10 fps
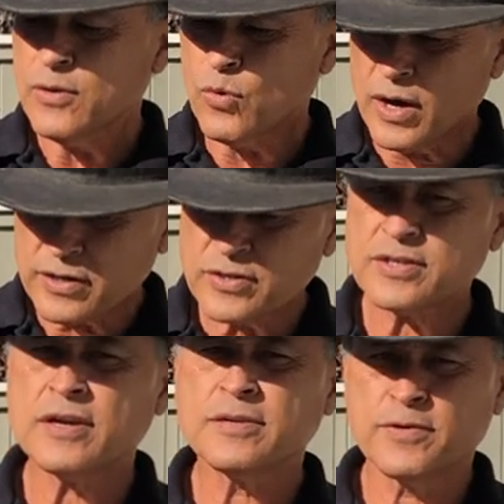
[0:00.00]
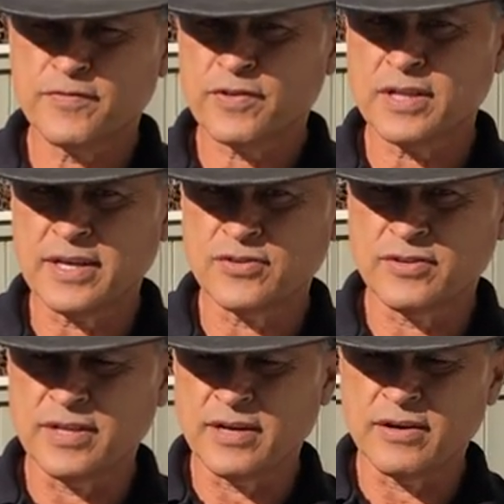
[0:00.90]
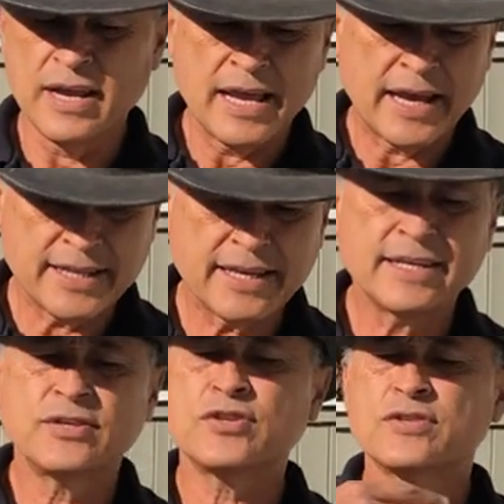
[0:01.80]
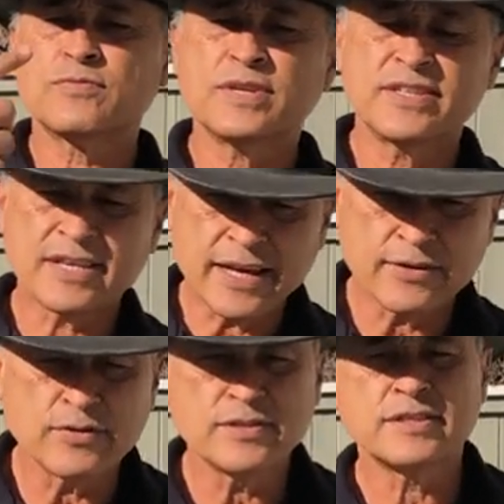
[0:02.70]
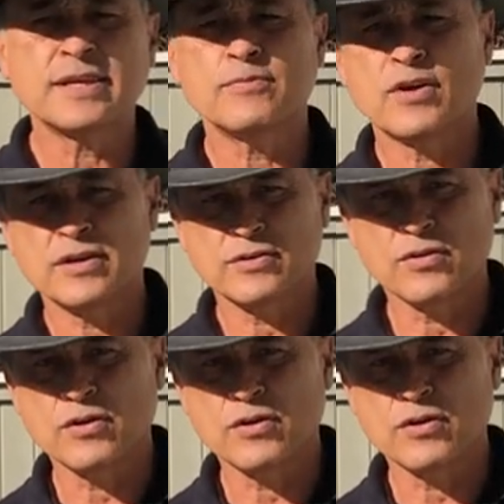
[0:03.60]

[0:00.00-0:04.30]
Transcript: water soluble fertilizer there and then it just recycles the same water